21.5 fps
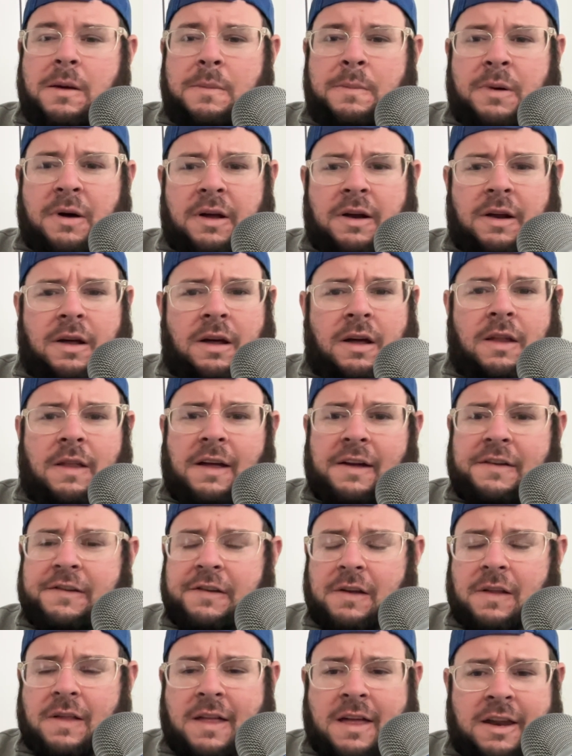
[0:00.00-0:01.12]
but
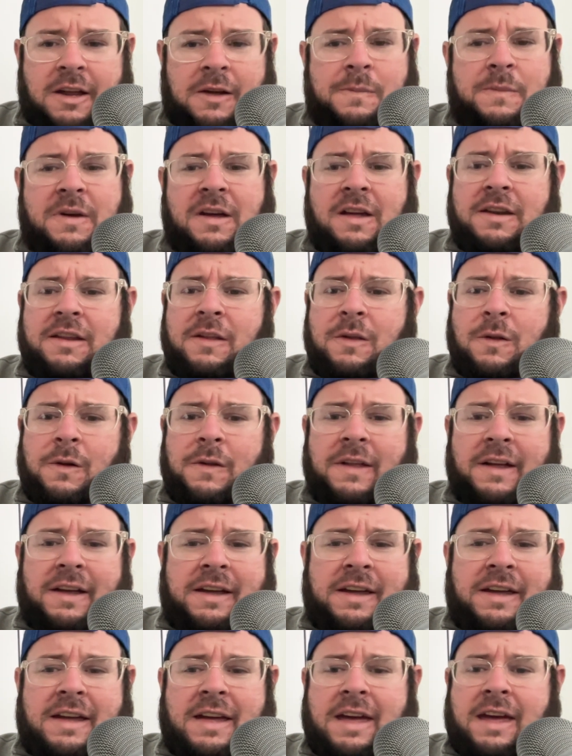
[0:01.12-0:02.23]
Alexei Oleinik, man, he looked
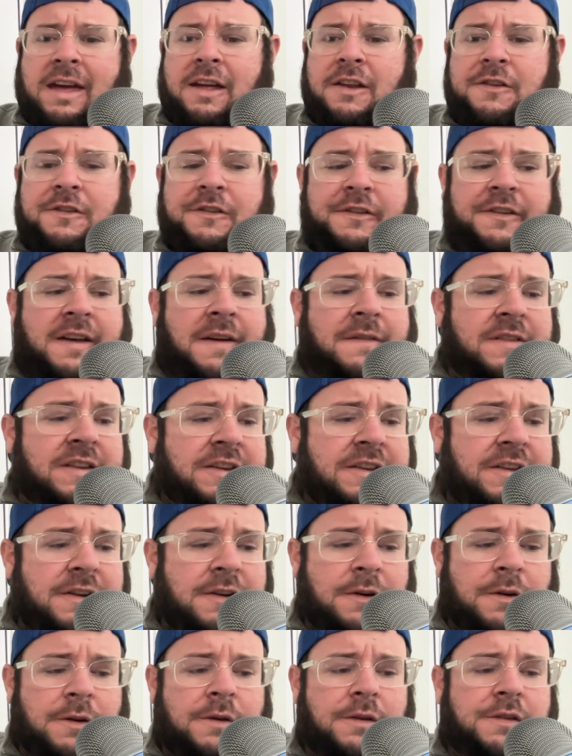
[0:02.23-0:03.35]
like he aged 7
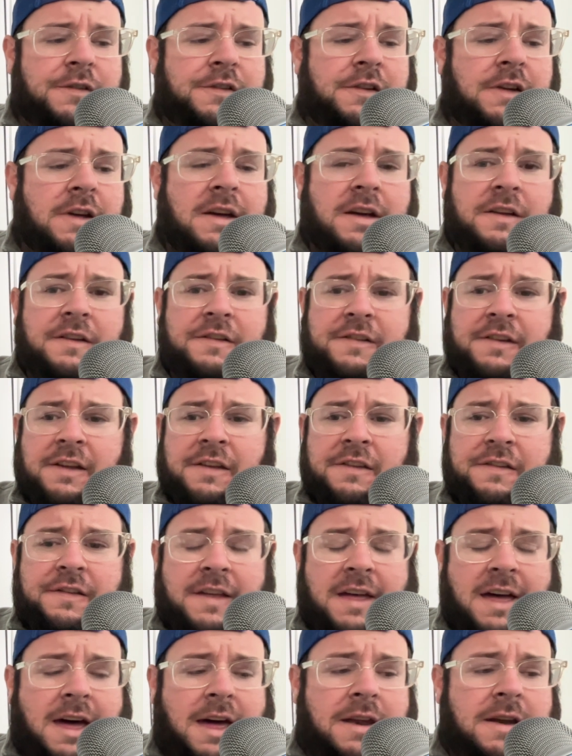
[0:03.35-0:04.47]
years since
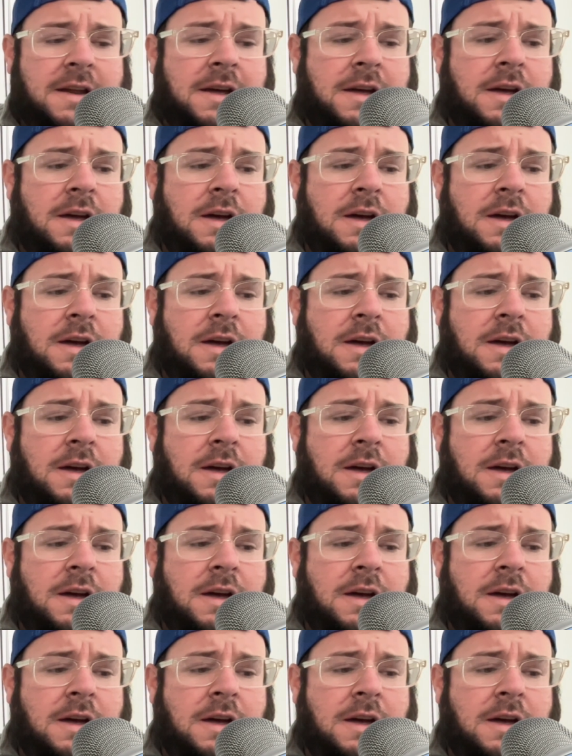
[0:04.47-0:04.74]
that.